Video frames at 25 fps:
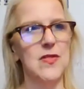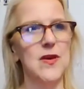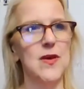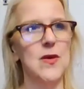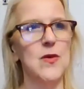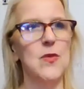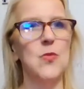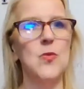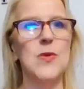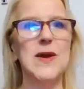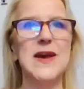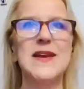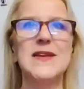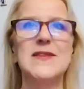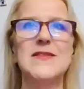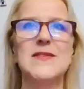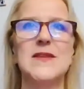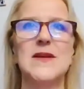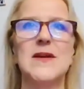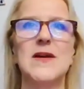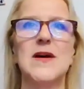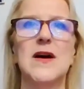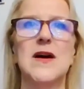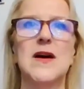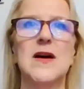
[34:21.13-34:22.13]
ways,
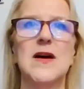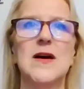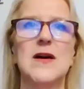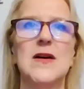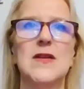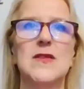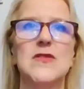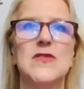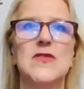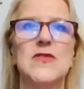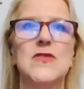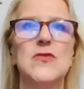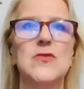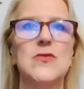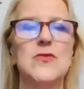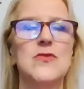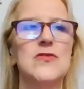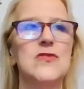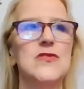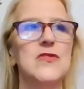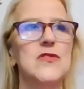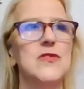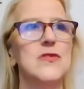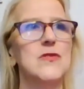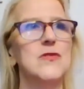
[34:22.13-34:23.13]

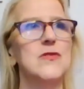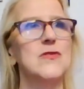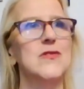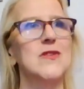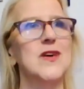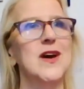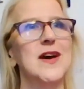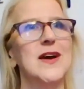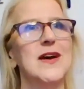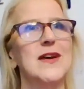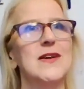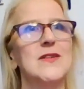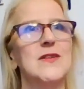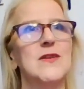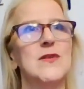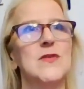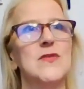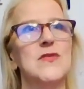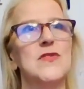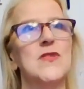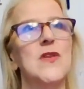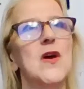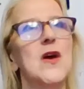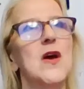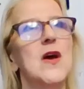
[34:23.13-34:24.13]
tools to
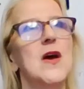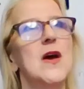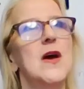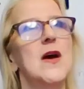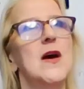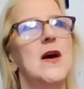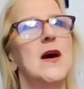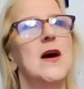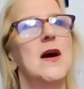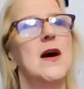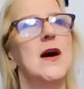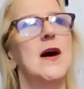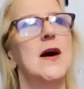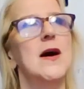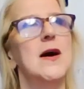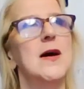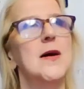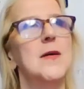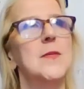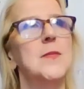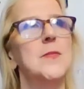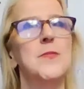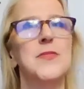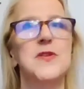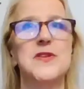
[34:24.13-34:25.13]
diagnose
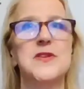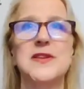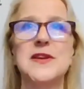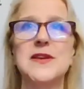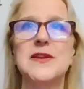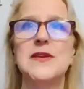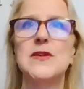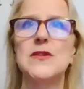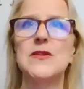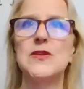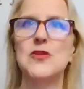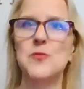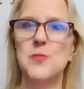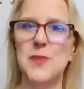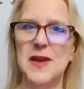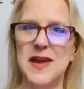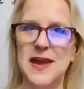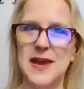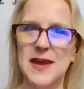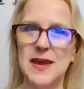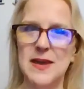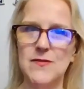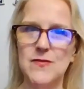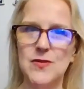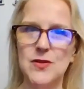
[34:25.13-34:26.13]
particular
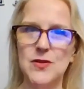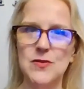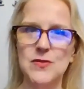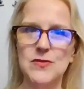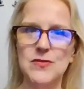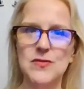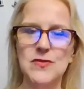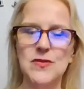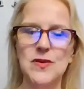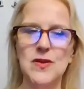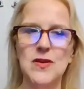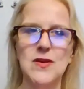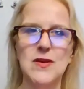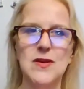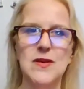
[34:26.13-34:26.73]
behaviors